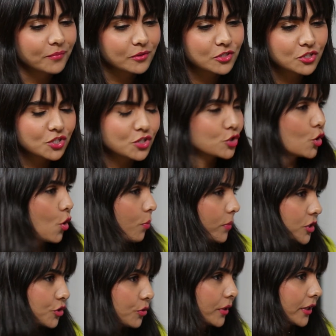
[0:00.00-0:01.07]
There's just so
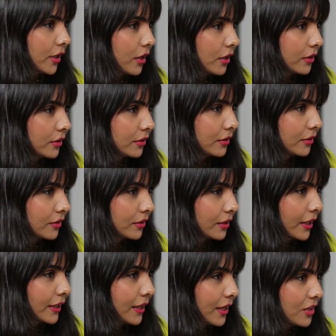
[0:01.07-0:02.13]
much going on.
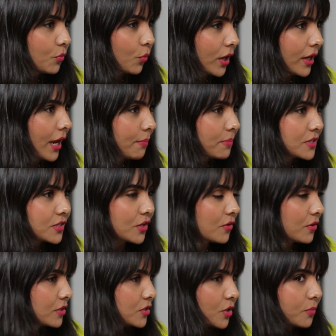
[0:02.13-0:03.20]
In one
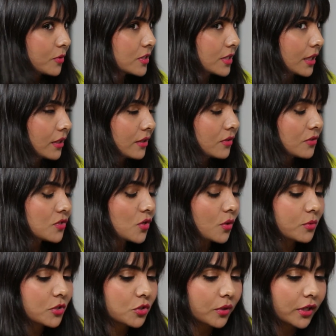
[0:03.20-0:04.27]
episode, it's almost like there's
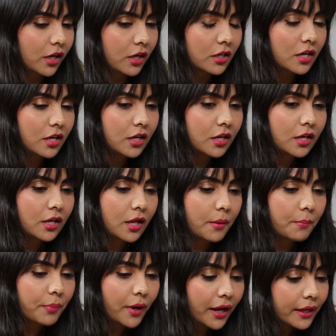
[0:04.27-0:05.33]
so much going on.
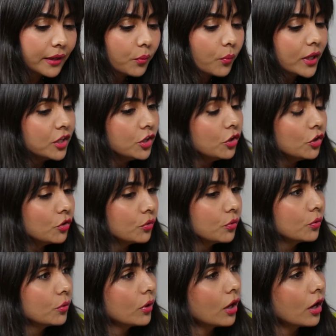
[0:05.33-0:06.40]
But when
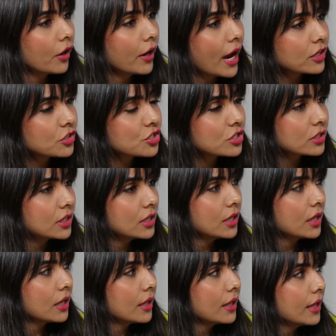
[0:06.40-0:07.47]
you are
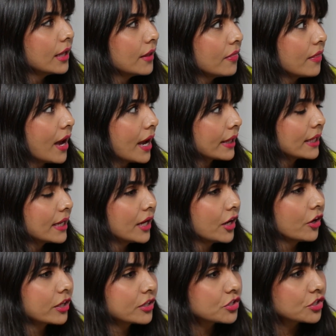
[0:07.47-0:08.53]
actually in that
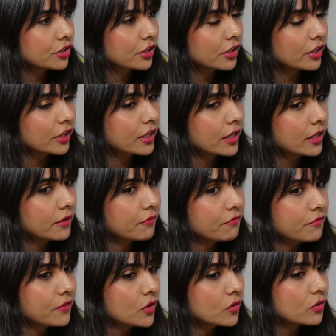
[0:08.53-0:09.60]
character, it
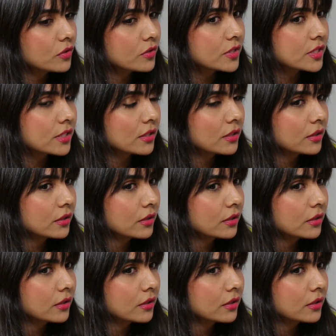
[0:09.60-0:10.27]
feels